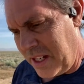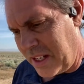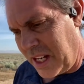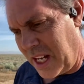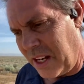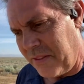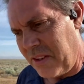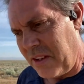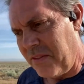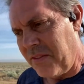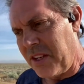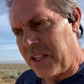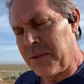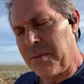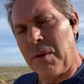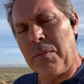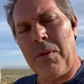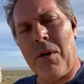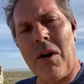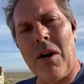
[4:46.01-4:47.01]
kind of an
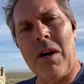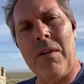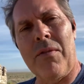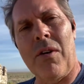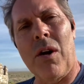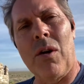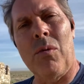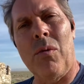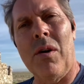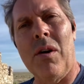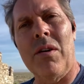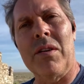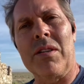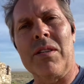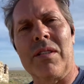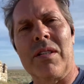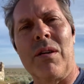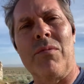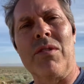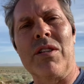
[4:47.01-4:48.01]
invisible part of our world in
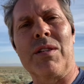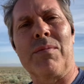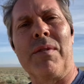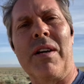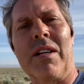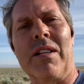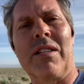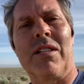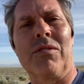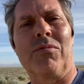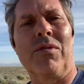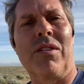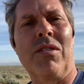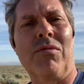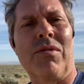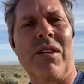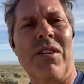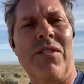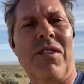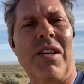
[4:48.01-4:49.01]
some respects, because we don't
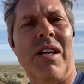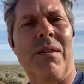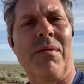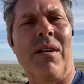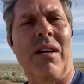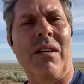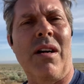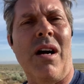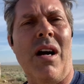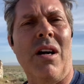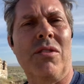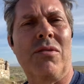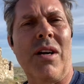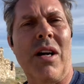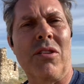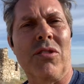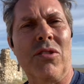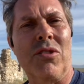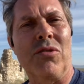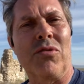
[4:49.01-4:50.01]
really think about
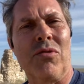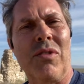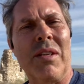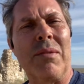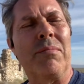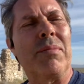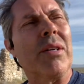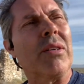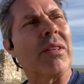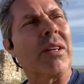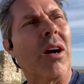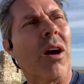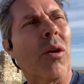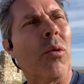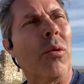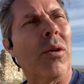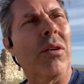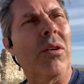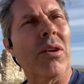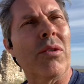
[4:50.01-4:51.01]
contractors as really building our
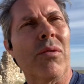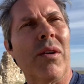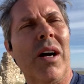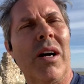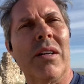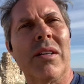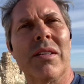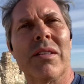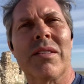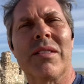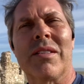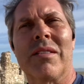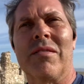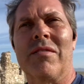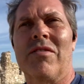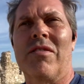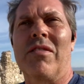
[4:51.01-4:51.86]
world around us.